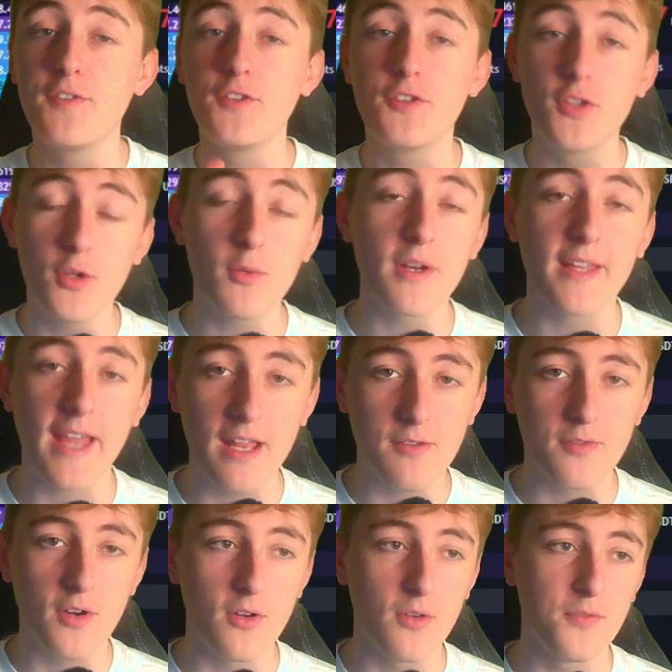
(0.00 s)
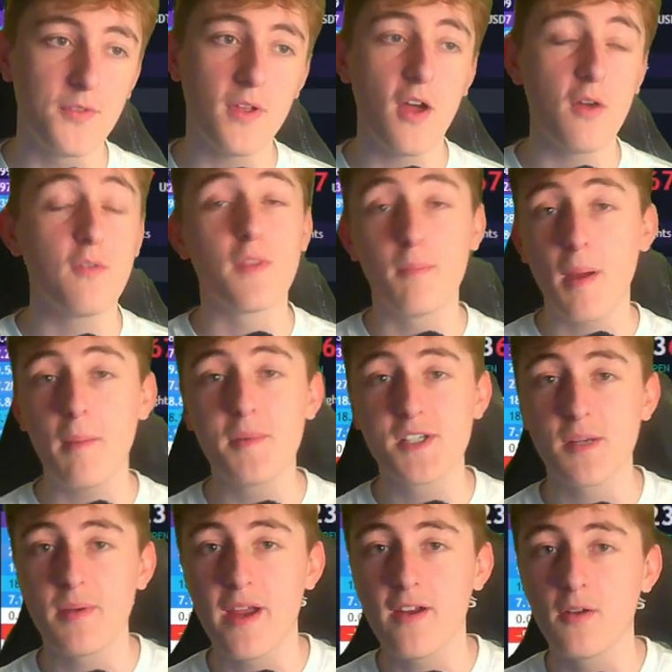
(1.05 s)
if you do want to get involved with the
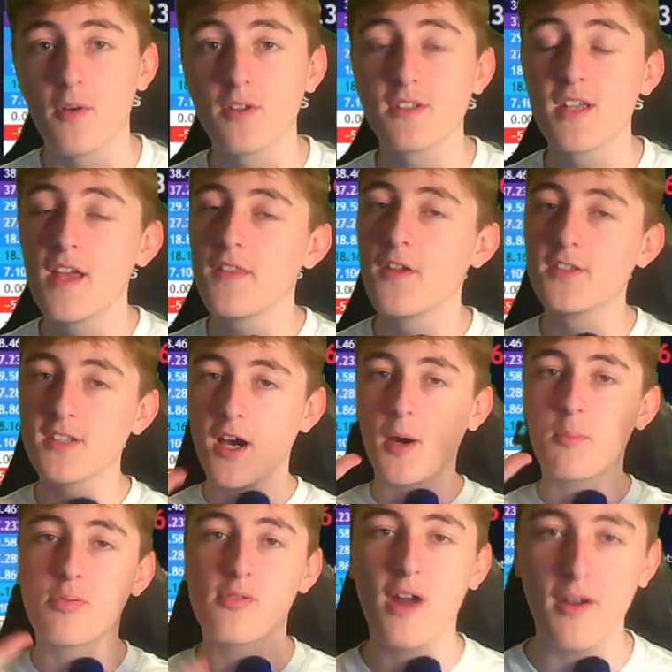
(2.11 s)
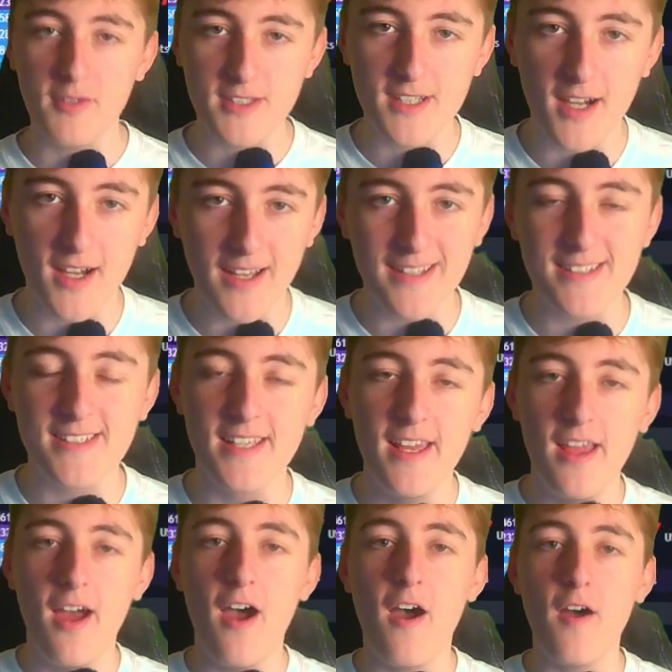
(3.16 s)
membership area ones, those are privatized
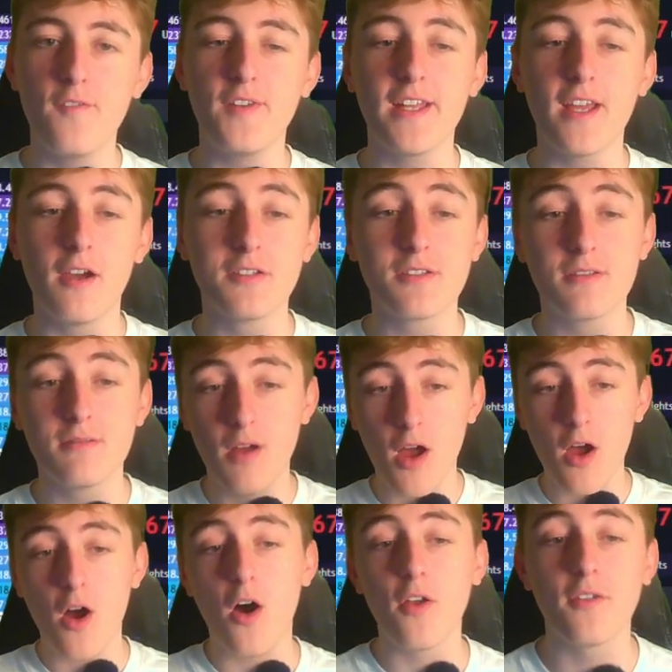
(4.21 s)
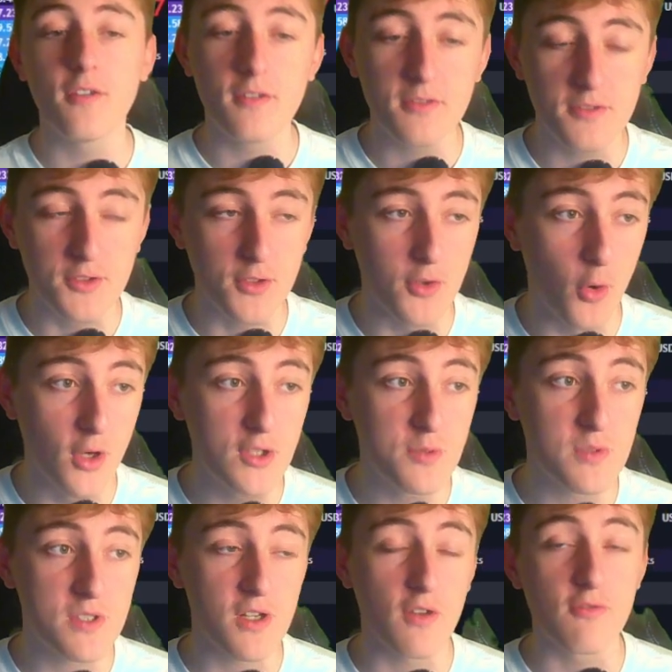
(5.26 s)
videos on
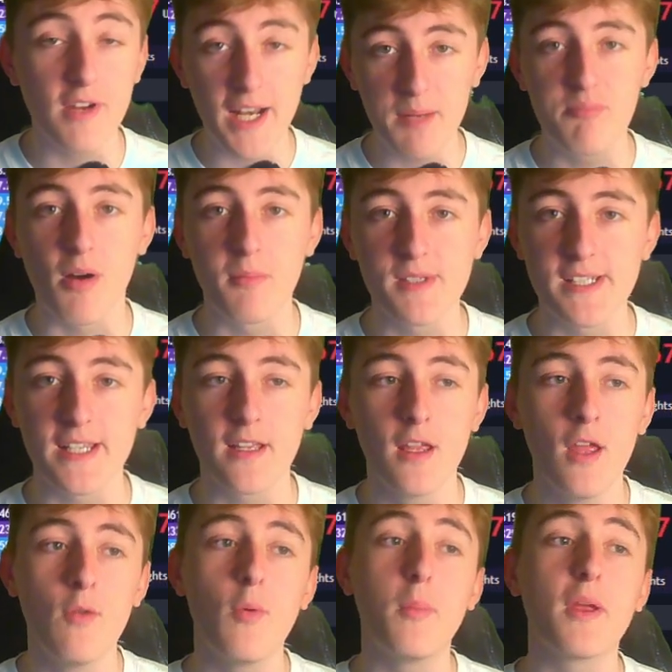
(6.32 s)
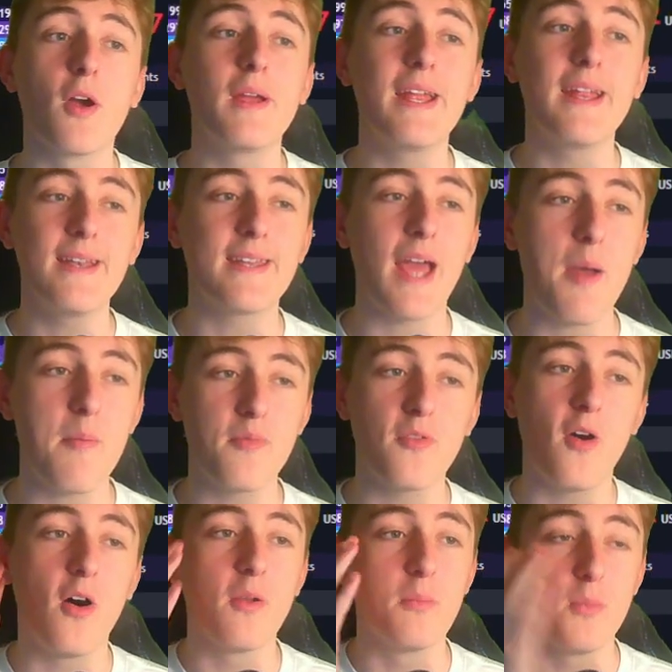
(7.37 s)
coins which are really promising, where we go in
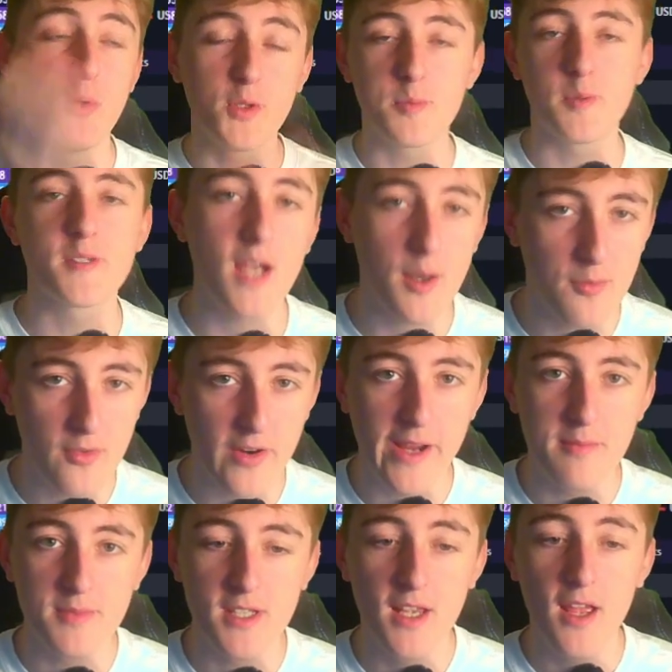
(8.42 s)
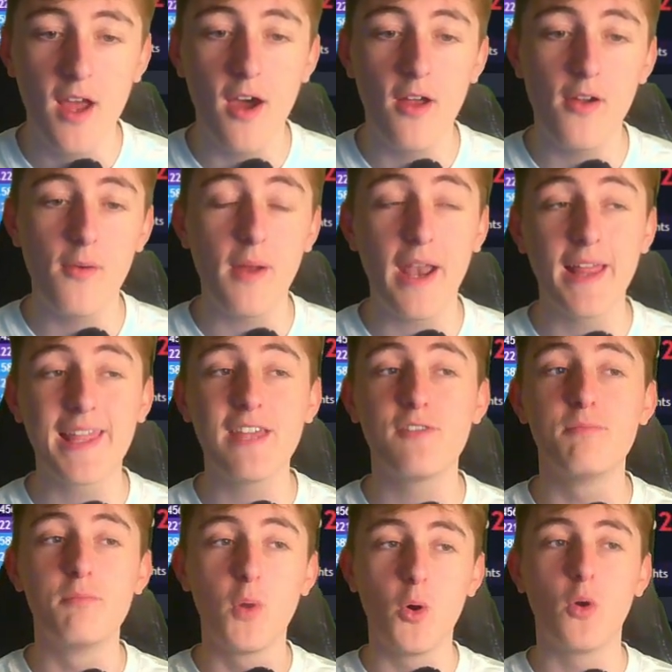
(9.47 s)
depth on multiple time frames, and I
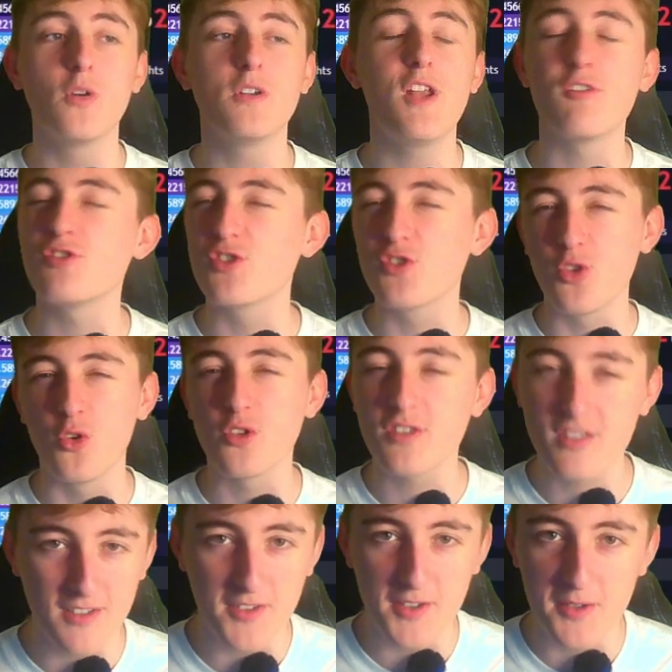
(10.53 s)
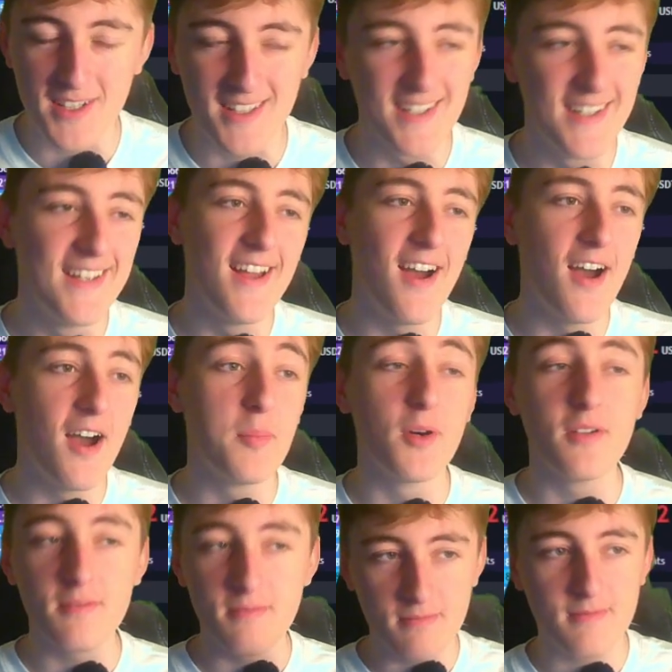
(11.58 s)
give more source, if you will.
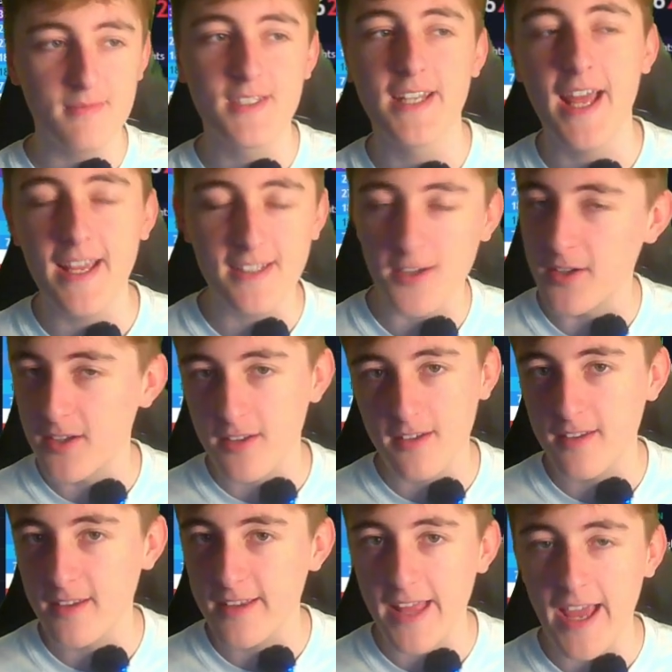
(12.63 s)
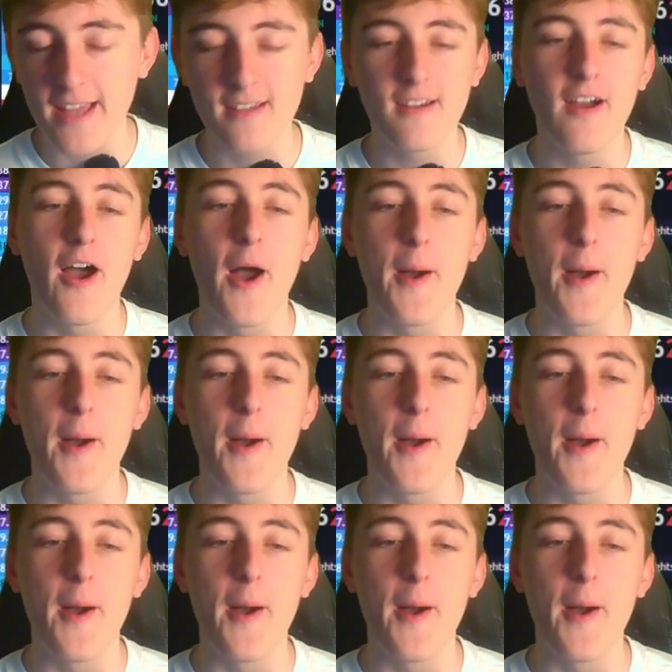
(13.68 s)
But today it's only on the day.